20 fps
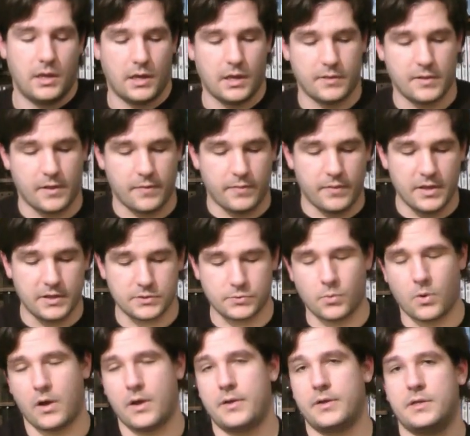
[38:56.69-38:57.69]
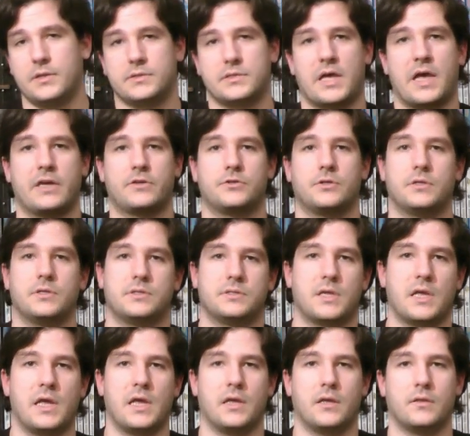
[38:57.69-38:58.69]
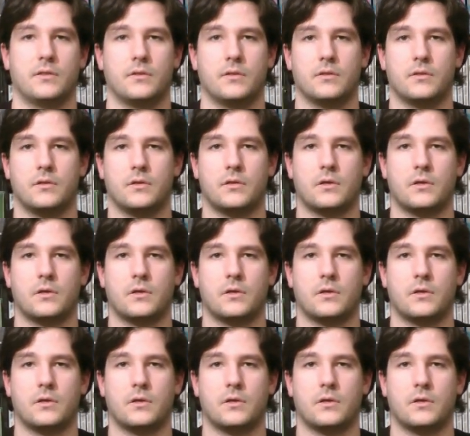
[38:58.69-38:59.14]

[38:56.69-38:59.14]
And then this one is actually saying